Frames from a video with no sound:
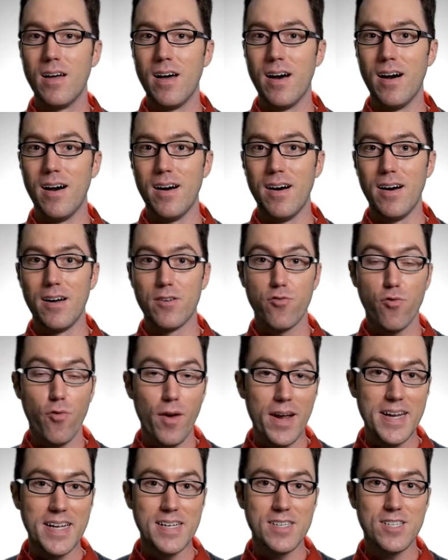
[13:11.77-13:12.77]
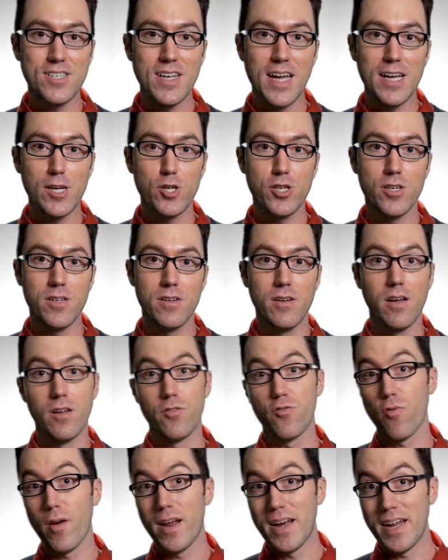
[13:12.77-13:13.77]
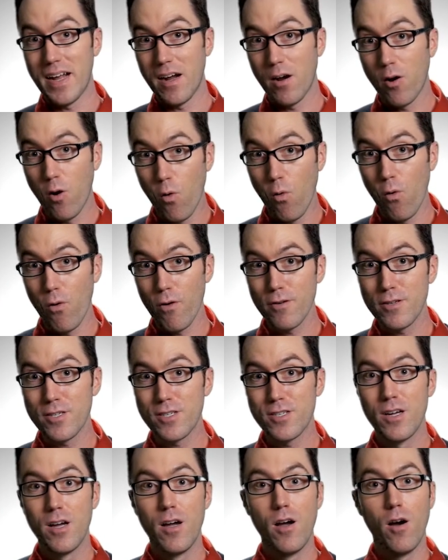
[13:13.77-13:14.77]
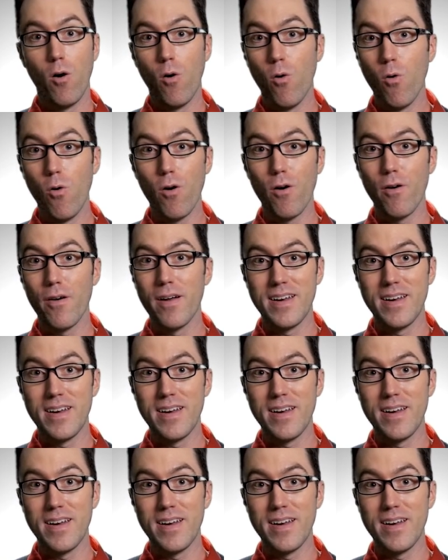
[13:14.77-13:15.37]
a training session, a training course, or